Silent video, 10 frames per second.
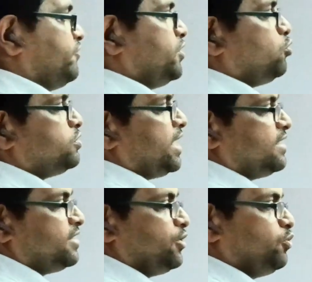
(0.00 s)
Now we know
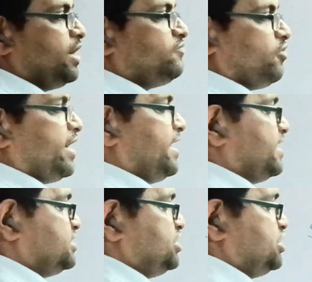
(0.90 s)
that the unit for
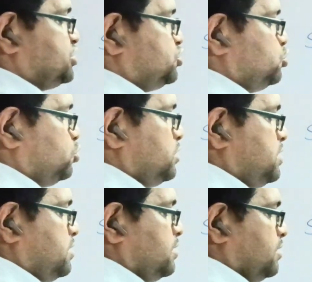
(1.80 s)
energy is
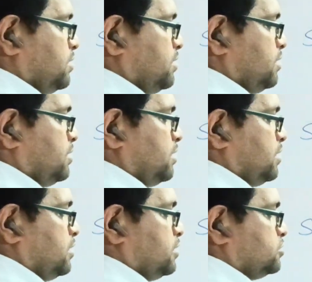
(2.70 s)
joule,
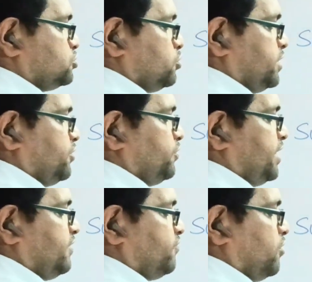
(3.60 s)
so the
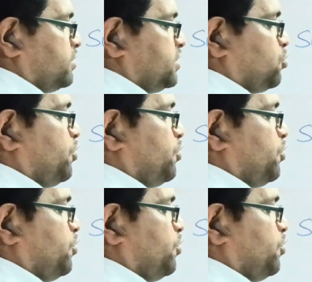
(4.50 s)
unit for the